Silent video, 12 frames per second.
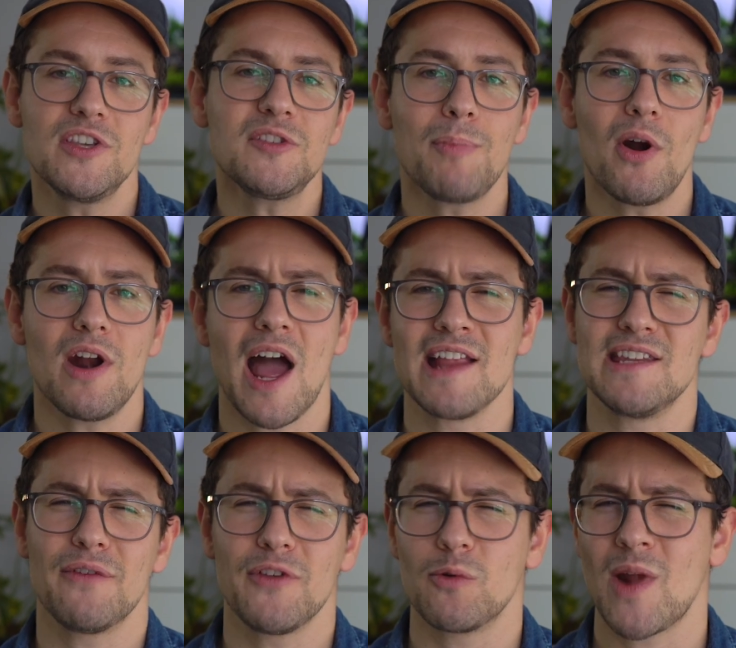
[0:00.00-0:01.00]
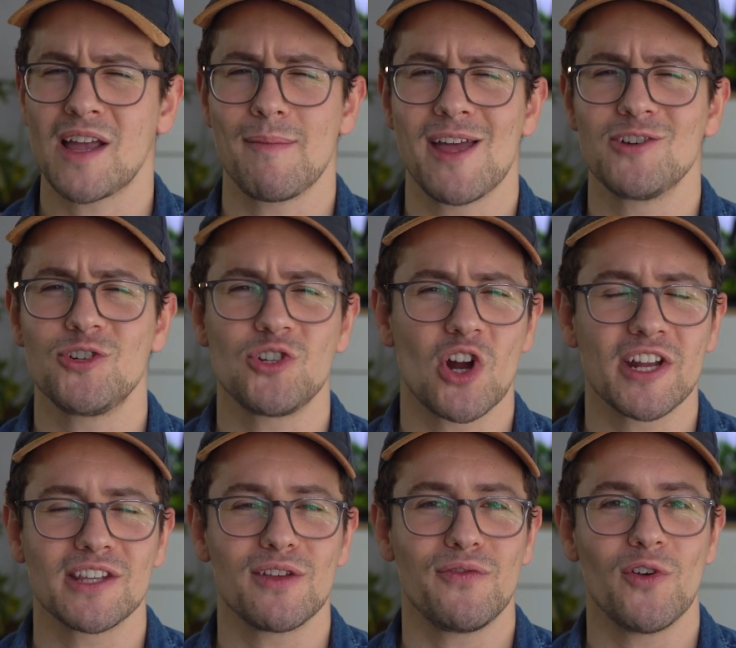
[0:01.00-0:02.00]
this part, I definitely recommend
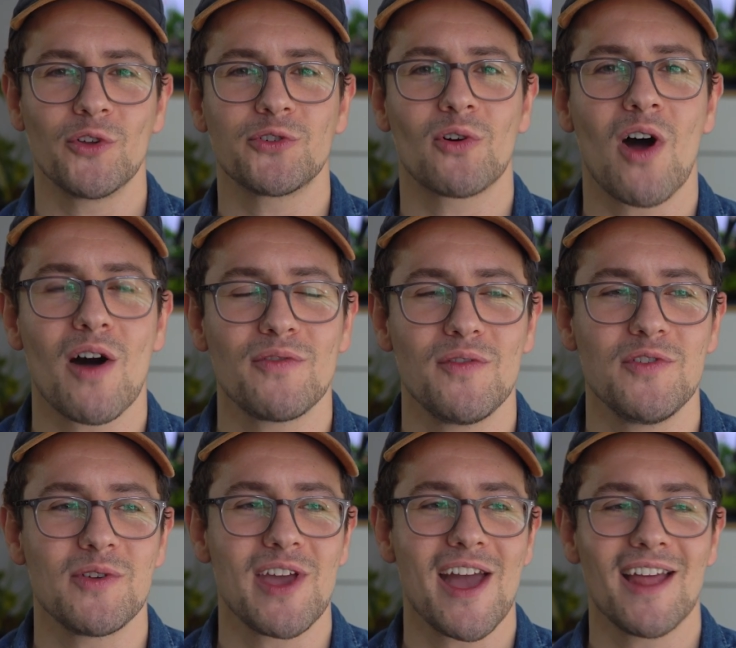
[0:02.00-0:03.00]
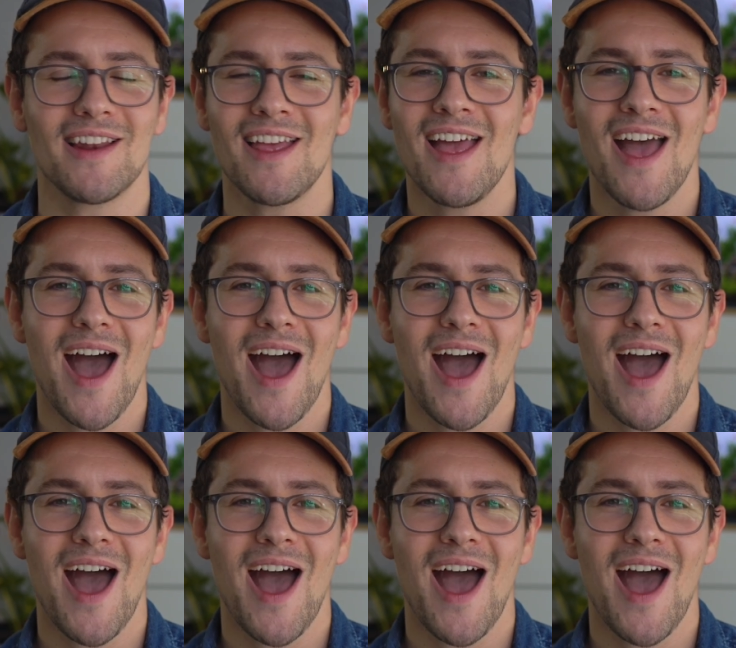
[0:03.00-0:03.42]
shutting the filter off if you can.